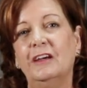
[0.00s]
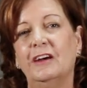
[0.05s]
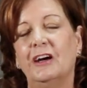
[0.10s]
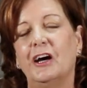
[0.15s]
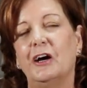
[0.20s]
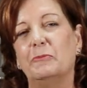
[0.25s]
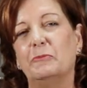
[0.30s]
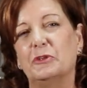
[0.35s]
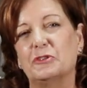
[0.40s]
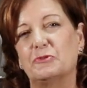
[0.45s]

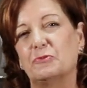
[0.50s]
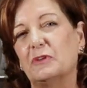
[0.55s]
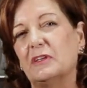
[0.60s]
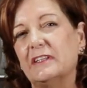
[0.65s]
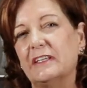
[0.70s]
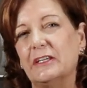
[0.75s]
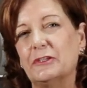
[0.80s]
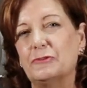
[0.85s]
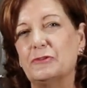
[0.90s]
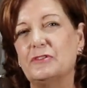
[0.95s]
What's
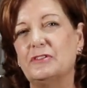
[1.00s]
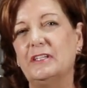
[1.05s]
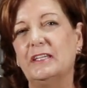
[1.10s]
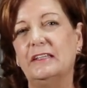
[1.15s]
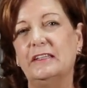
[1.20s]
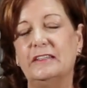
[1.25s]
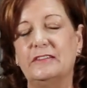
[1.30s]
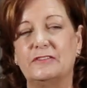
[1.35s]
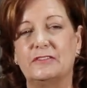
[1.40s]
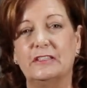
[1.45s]
really
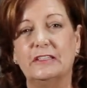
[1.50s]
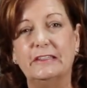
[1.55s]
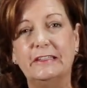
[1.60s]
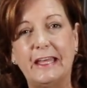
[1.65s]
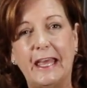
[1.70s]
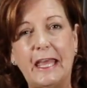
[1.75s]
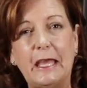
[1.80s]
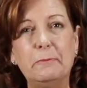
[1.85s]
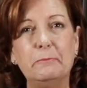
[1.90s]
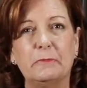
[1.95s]
interesting is the
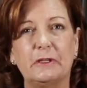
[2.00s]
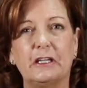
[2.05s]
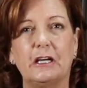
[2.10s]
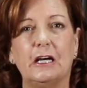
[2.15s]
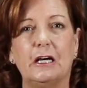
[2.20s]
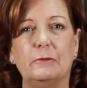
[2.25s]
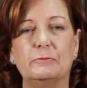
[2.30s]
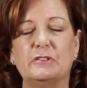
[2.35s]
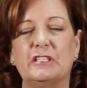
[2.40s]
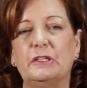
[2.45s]
name
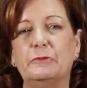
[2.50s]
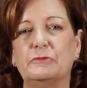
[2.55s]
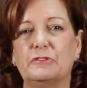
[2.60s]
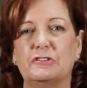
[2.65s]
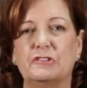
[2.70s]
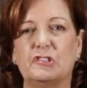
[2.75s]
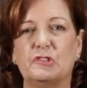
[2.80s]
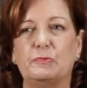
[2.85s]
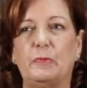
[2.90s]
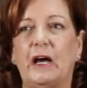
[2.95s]
comes, he was
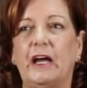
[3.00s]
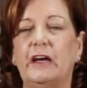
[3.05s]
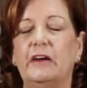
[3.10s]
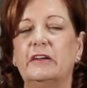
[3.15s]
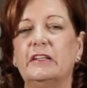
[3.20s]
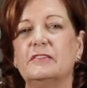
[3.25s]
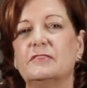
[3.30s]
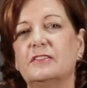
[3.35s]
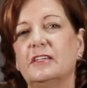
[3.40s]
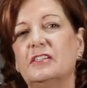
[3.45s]

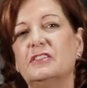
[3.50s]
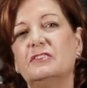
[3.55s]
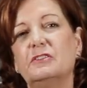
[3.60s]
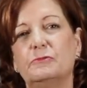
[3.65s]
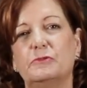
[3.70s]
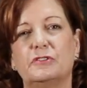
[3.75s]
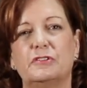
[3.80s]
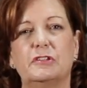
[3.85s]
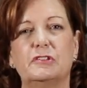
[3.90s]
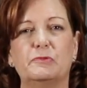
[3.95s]
inspired. It says
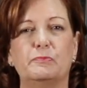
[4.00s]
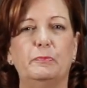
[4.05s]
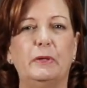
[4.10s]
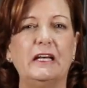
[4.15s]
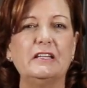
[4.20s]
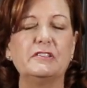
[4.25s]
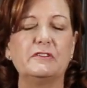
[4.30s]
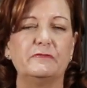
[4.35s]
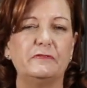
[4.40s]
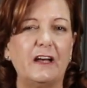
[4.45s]
it was his
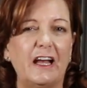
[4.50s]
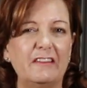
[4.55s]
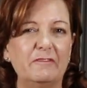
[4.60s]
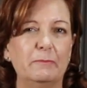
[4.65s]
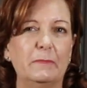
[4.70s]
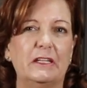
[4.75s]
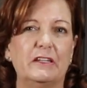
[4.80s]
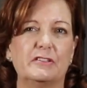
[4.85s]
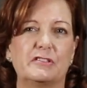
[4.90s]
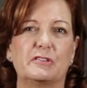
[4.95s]
best
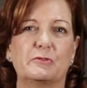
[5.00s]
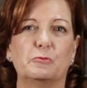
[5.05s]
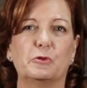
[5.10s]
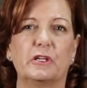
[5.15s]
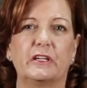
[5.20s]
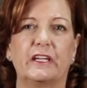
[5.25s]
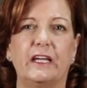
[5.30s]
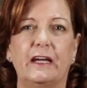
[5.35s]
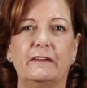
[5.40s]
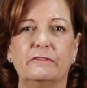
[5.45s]
5 minutes of
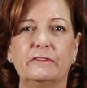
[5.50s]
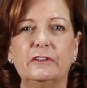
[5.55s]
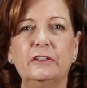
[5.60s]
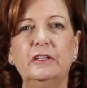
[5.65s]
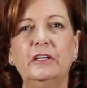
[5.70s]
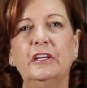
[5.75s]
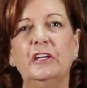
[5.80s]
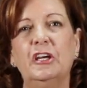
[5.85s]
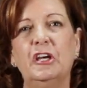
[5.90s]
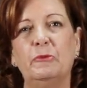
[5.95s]
work
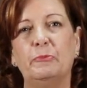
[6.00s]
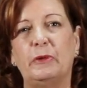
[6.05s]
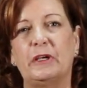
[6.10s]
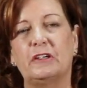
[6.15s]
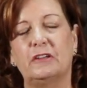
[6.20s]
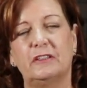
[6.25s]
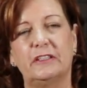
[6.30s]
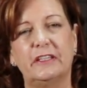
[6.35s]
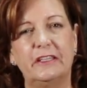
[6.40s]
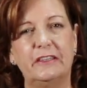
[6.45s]
ever.
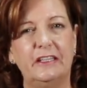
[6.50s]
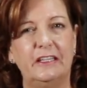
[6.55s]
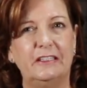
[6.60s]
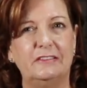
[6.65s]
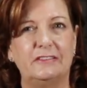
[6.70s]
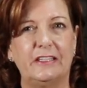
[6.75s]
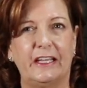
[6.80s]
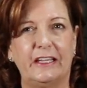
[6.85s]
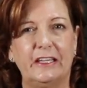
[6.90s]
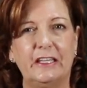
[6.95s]
Apparently the
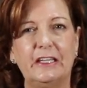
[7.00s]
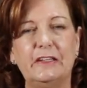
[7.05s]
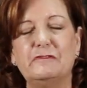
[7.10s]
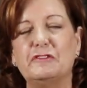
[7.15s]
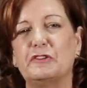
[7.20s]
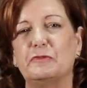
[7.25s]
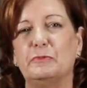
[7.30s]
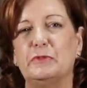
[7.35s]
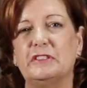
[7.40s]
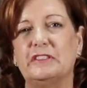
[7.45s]

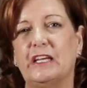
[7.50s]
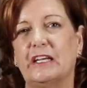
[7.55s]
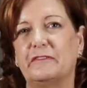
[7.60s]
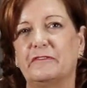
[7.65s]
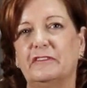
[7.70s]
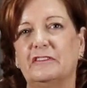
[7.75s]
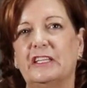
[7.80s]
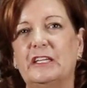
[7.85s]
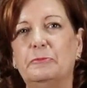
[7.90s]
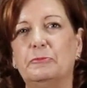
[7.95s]
executives of
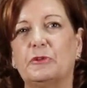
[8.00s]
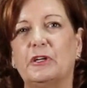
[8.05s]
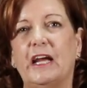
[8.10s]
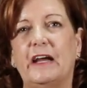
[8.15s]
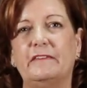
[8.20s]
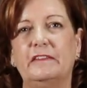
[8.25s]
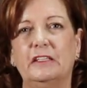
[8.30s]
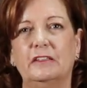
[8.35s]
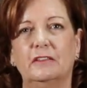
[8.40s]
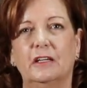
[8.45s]
Patek Philippe were
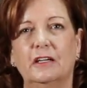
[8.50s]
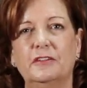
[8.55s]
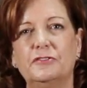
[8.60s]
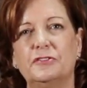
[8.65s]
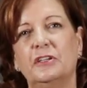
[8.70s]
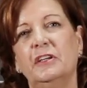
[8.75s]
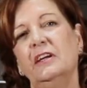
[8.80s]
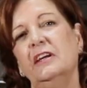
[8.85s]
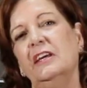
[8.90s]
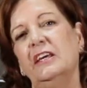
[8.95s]
having
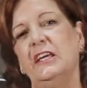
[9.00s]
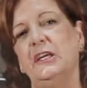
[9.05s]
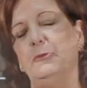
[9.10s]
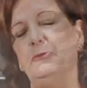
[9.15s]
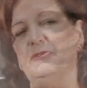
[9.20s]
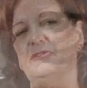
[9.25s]
lunch. He